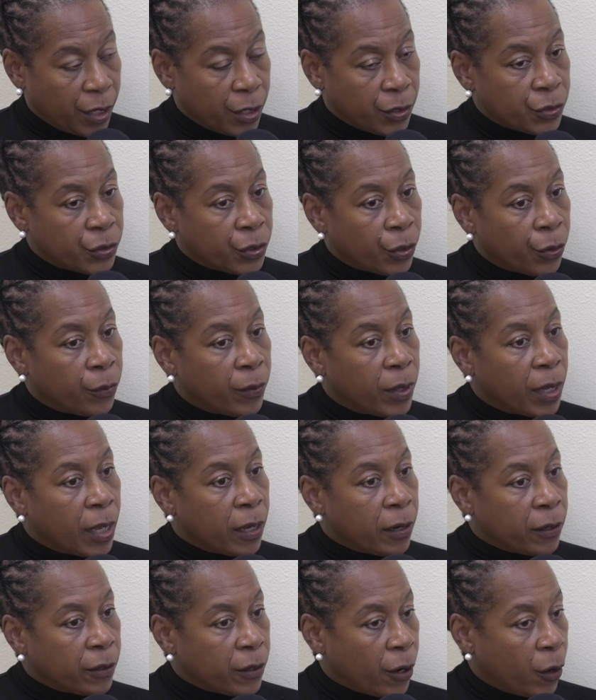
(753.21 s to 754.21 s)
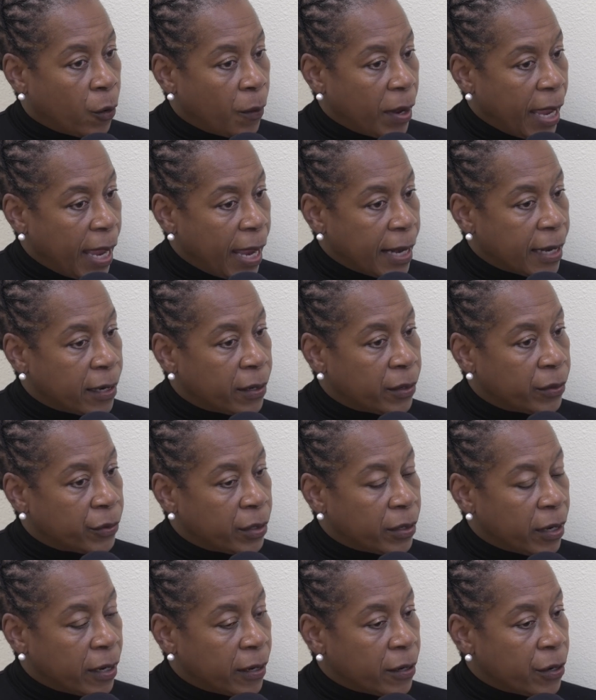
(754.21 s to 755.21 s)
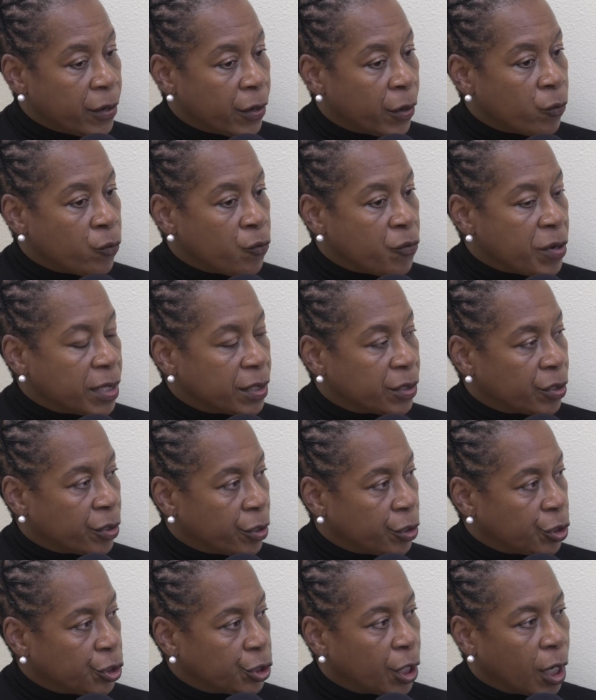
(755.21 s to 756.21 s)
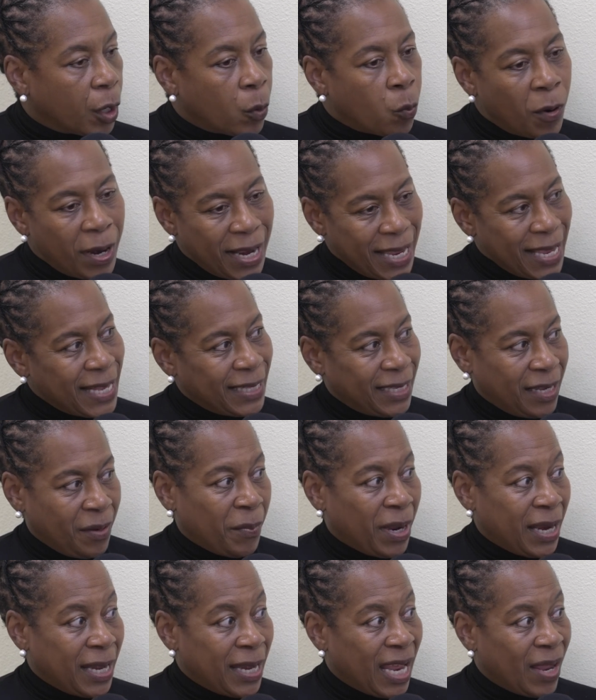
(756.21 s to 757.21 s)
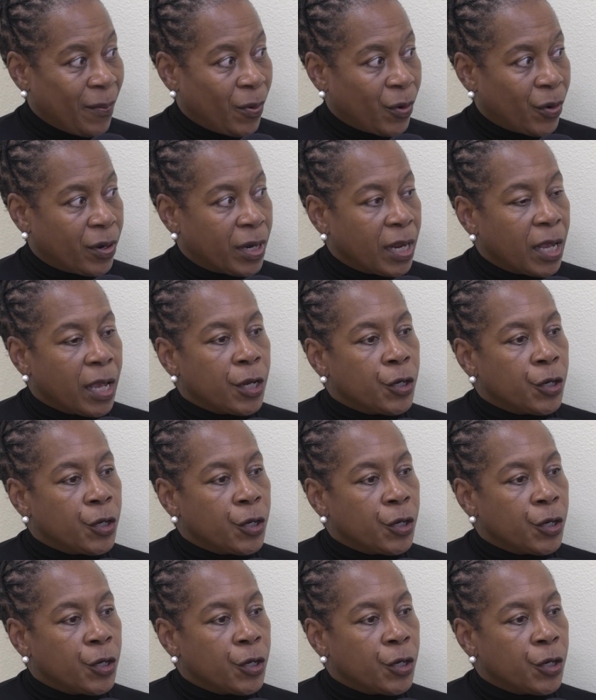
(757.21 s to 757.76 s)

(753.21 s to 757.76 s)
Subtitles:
So go ahead and research what is in my neighborhood.